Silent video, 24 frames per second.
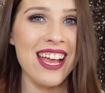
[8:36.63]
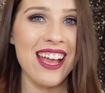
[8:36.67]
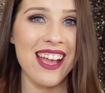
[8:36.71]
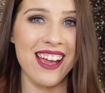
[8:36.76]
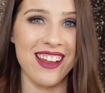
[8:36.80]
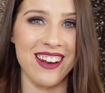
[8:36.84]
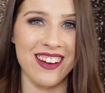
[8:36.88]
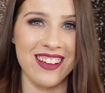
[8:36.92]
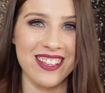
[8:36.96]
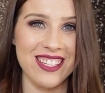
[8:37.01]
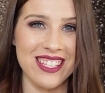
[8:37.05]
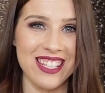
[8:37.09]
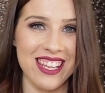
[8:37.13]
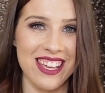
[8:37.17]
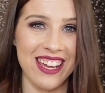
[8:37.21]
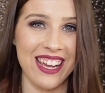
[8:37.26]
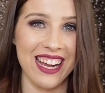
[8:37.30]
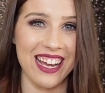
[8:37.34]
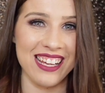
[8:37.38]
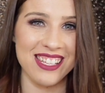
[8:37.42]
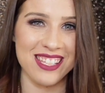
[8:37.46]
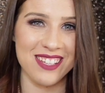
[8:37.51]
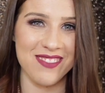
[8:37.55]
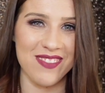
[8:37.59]
and I'll see you
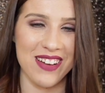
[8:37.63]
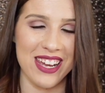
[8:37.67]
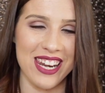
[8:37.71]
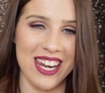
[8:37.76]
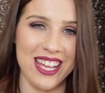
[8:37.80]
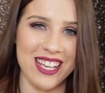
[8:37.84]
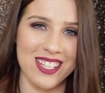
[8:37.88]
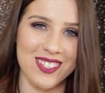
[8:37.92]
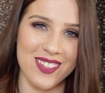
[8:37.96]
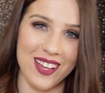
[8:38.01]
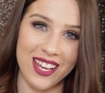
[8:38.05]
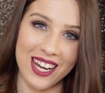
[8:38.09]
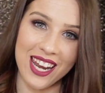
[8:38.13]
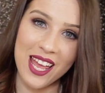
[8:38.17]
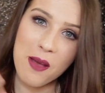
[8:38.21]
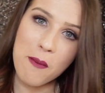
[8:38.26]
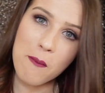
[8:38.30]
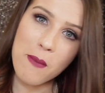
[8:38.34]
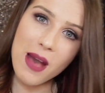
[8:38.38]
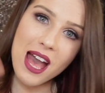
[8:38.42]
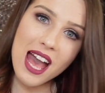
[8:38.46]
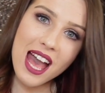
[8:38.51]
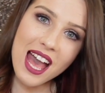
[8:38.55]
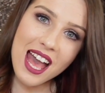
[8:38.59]
guys in my next one.
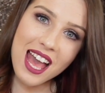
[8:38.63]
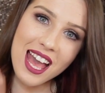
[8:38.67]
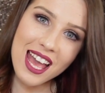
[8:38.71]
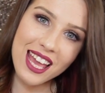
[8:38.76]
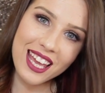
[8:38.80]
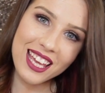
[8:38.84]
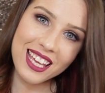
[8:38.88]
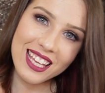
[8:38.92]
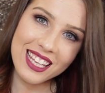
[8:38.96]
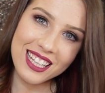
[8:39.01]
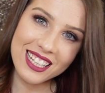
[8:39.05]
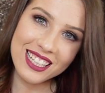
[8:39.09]
Bye!